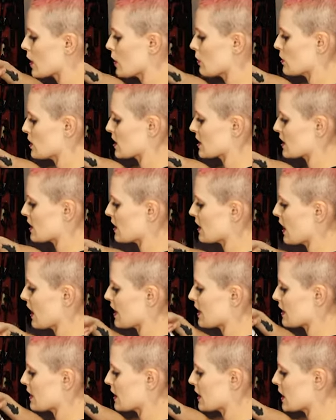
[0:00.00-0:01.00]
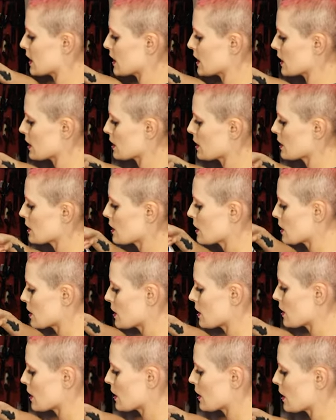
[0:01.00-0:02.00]
just lightly
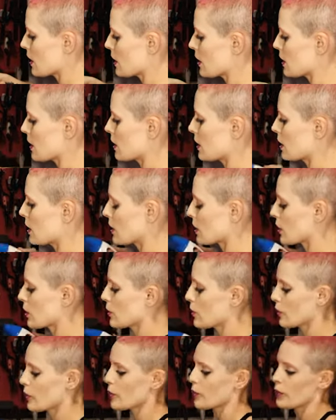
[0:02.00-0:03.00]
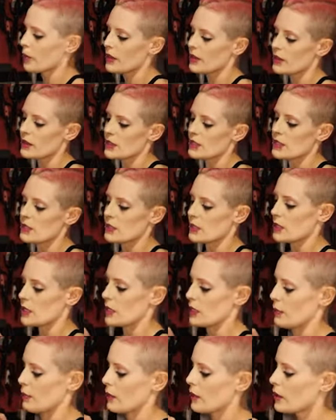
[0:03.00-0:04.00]
hitting with the
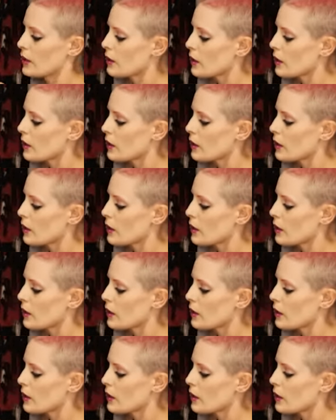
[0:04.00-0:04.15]
steam.